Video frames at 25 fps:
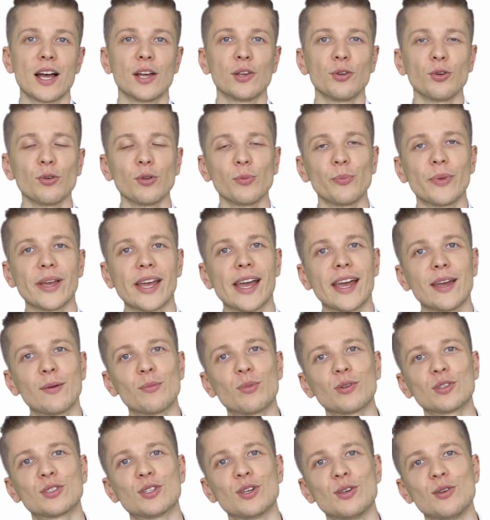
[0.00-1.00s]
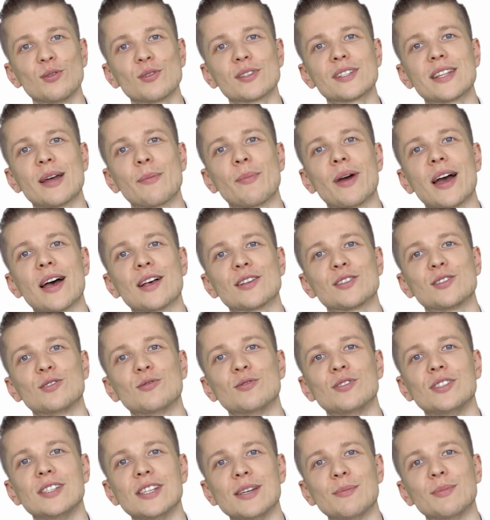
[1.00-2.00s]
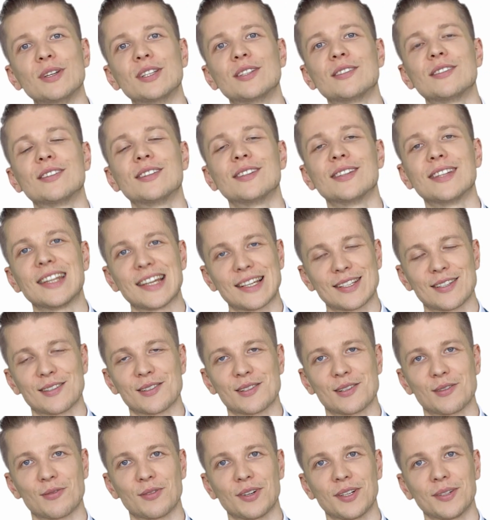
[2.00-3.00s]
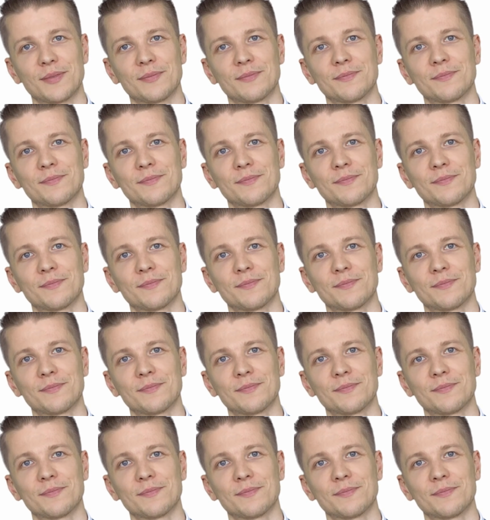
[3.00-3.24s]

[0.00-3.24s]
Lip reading: You will be able to use them as you deem it necessary.